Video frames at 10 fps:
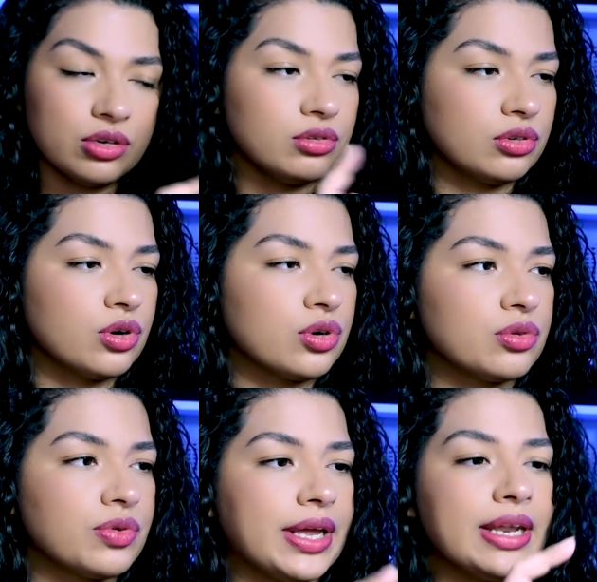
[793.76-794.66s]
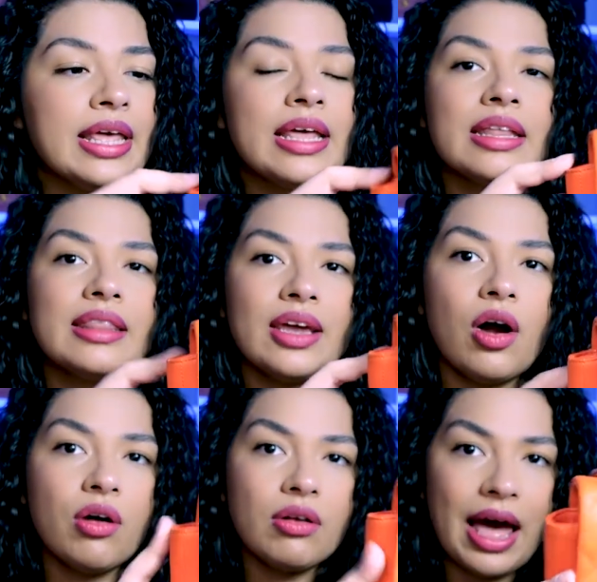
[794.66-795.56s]
you know, the Coco Rain, they
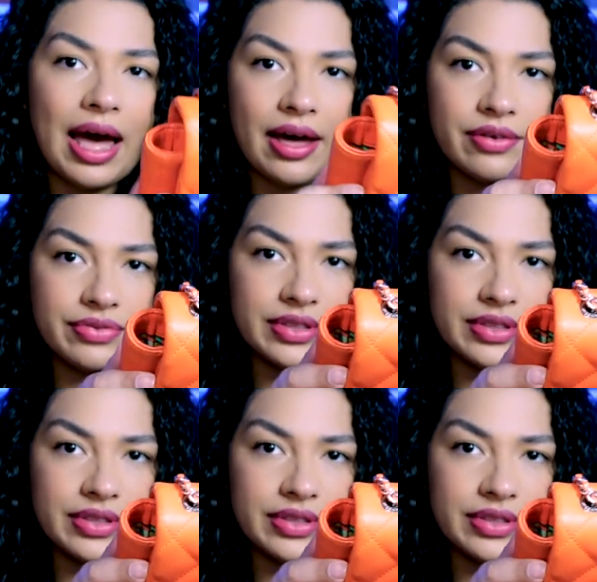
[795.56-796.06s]
all have